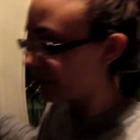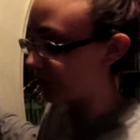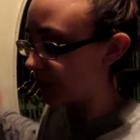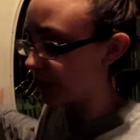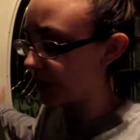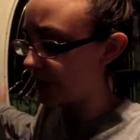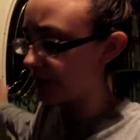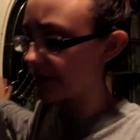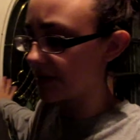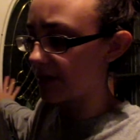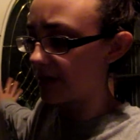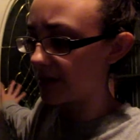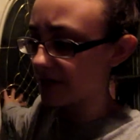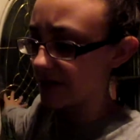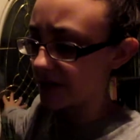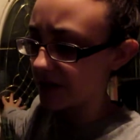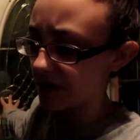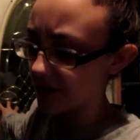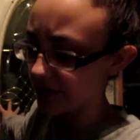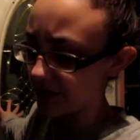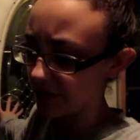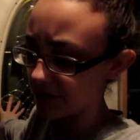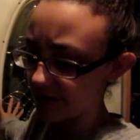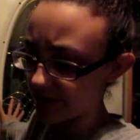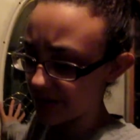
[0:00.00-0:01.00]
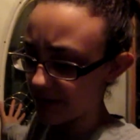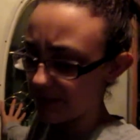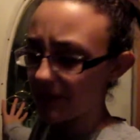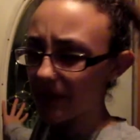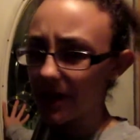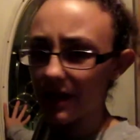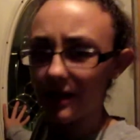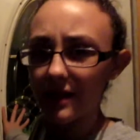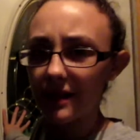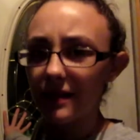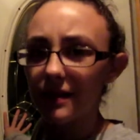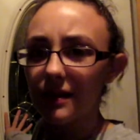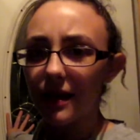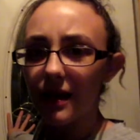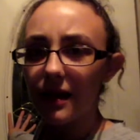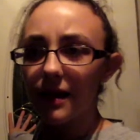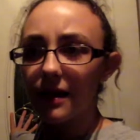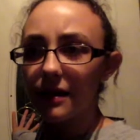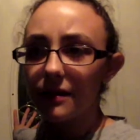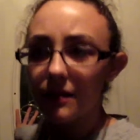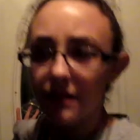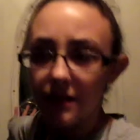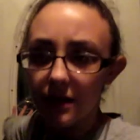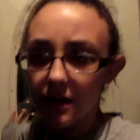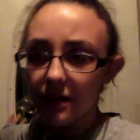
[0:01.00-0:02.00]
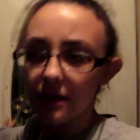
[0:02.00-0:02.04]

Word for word: was undone or something like that.